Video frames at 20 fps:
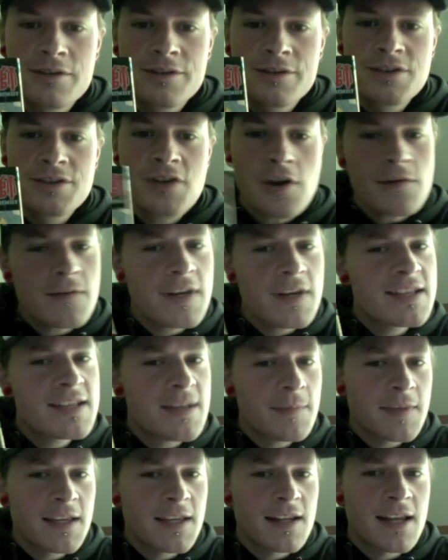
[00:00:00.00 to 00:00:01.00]
Don't read
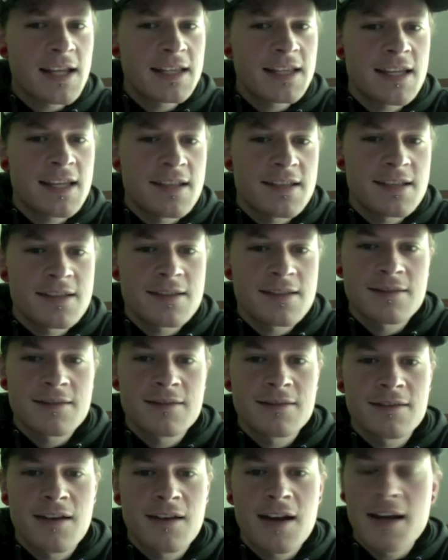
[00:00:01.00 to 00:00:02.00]
something like this.
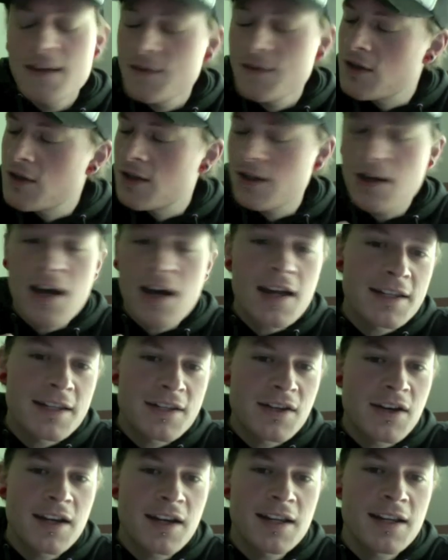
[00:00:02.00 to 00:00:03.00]
I got it.
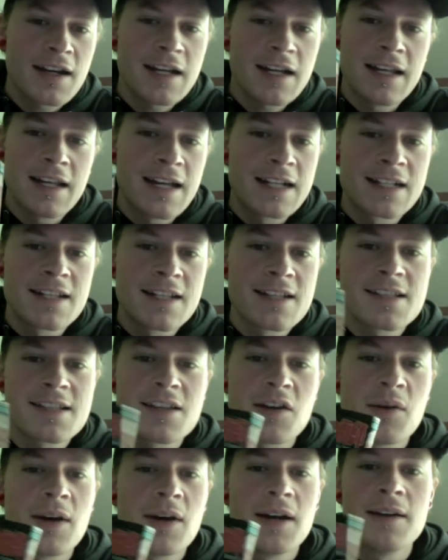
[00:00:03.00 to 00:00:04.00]
I like this,
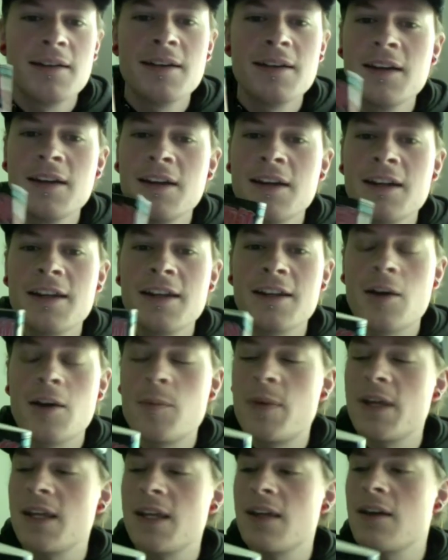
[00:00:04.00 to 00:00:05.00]
so
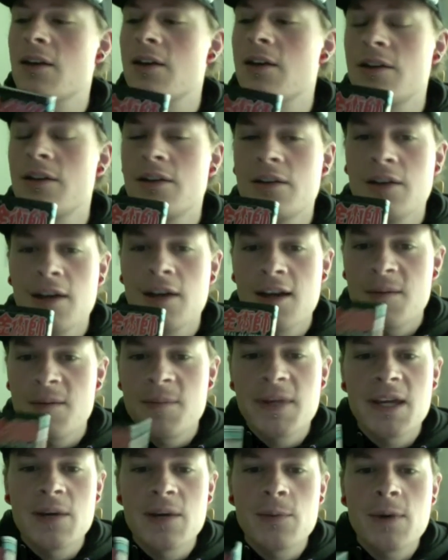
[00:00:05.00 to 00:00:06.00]
but you got to
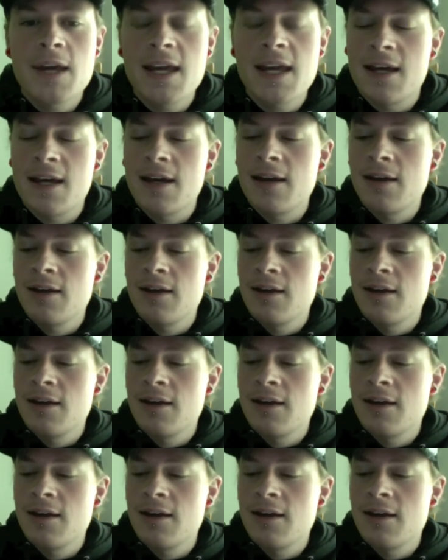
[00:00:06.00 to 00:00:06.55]
be aware.